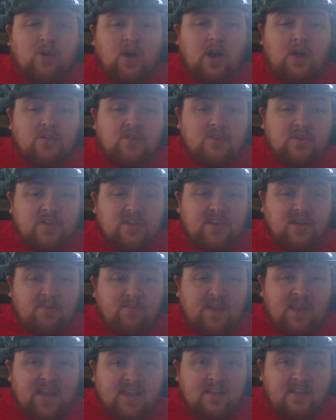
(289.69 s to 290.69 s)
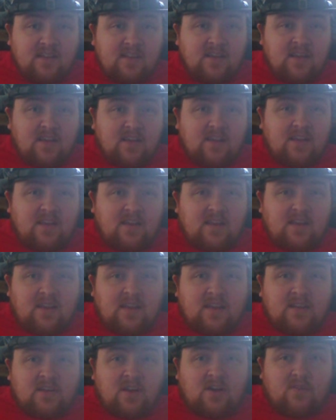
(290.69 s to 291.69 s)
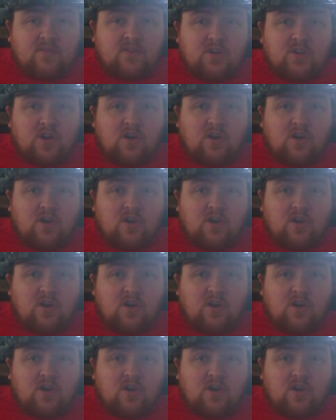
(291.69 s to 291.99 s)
were under the command of